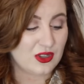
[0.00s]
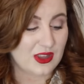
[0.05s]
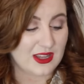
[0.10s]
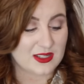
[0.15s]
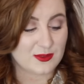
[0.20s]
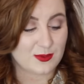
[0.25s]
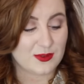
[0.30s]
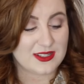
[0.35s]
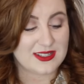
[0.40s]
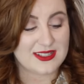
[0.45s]

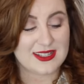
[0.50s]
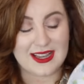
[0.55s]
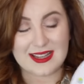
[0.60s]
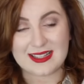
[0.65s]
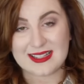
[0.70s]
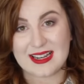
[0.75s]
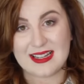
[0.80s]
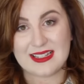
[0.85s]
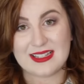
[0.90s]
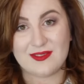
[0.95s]
This was
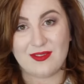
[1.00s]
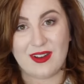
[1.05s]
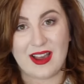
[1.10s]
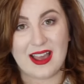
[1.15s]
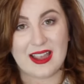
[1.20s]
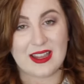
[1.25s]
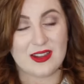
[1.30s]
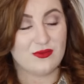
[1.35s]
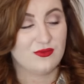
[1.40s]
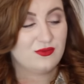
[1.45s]
six
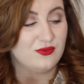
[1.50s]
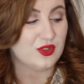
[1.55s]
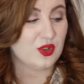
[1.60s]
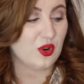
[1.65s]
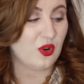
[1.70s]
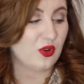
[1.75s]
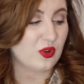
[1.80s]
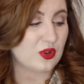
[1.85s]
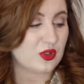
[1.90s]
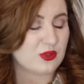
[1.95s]
ninety-five,
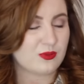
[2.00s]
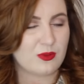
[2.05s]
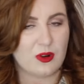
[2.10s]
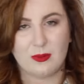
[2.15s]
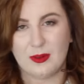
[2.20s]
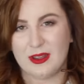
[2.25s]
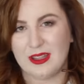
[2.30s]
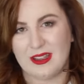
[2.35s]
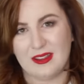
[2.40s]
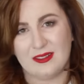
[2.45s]

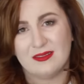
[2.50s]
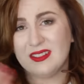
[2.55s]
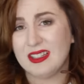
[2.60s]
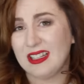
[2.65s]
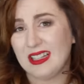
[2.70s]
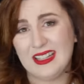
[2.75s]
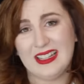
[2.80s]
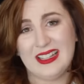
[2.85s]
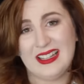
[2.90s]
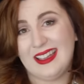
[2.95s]
probably
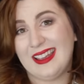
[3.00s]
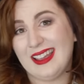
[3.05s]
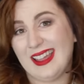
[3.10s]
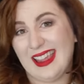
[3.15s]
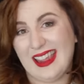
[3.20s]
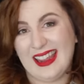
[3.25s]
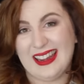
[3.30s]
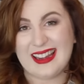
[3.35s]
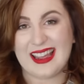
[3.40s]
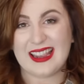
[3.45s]

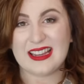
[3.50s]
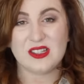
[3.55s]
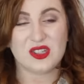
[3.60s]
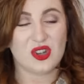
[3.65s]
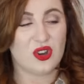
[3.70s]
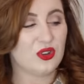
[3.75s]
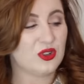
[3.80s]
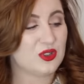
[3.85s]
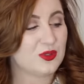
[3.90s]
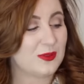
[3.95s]
eight, nine
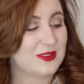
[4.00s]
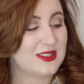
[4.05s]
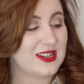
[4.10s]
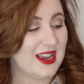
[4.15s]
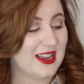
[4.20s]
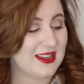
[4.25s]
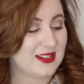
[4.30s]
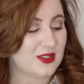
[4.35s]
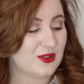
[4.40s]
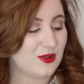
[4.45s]
dollars with
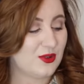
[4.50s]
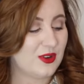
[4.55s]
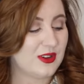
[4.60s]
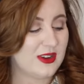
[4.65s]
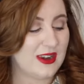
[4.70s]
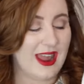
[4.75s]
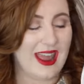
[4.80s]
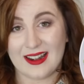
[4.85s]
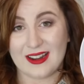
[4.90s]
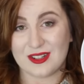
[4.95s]
tax
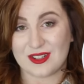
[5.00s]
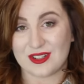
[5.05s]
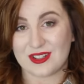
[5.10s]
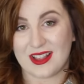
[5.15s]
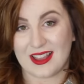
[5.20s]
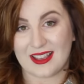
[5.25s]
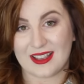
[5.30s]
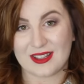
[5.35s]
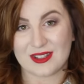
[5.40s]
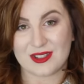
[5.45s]
on, and I
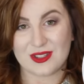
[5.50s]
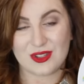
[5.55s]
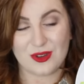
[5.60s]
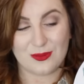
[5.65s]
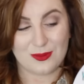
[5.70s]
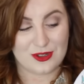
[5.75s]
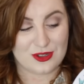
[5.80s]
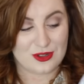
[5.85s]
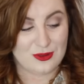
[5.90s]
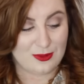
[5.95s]
just think it's
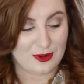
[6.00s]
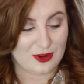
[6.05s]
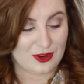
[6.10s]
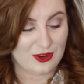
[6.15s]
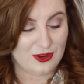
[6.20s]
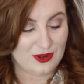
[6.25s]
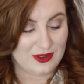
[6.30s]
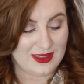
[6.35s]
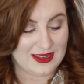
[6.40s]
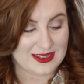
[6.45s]
super, super
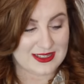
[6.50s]
cute.